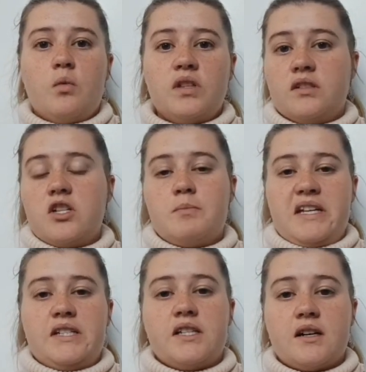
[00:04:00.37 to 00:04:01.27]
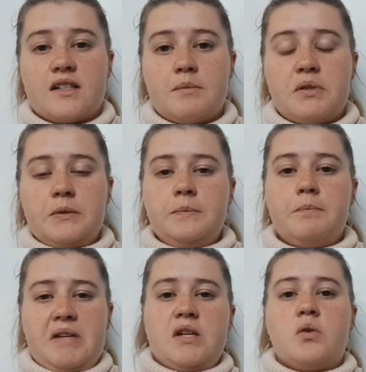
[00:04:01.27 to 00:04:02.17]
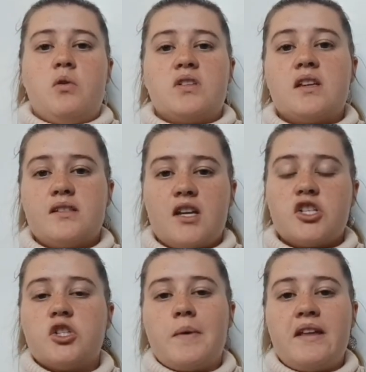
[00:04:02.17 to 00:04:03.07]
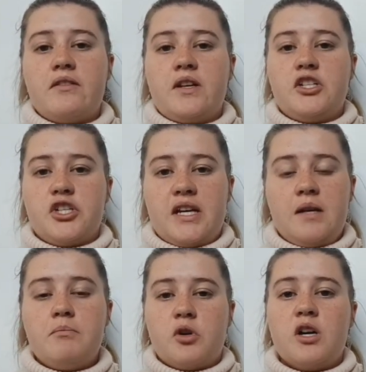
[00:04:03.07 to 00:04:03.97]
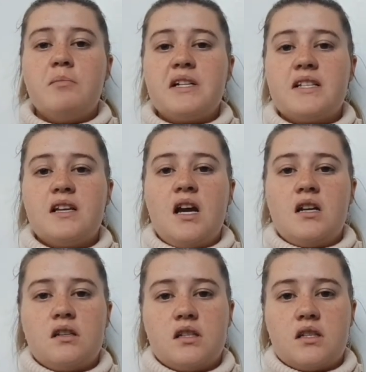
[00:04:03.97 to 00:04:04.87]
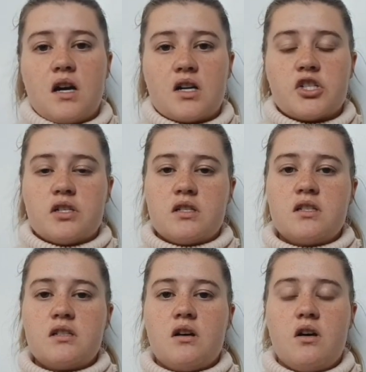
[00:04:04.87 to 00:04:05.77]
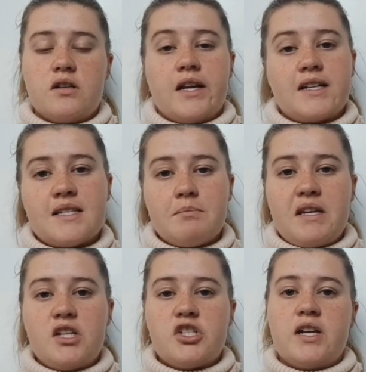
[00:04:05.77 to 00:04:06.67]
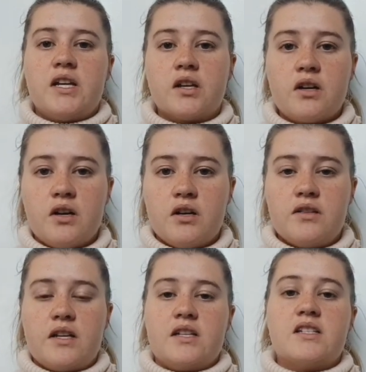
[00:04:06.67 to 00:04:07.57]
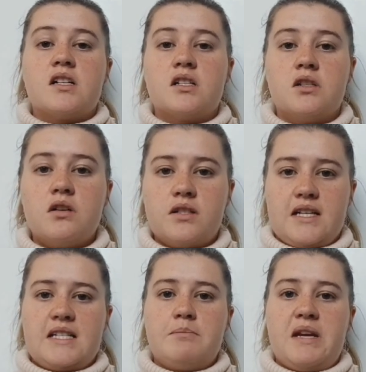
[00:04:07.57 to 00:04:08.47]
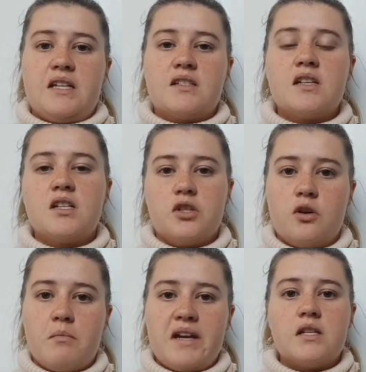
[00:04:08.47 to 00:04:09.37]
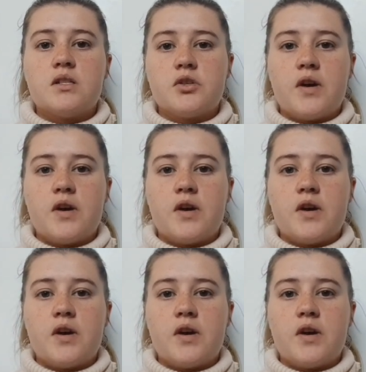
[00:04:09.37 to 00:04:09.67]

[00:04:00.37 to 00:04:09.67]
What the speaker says: will not be deductible because Section 23G prohibits deductions on expenditure incurred that is not expensed to commence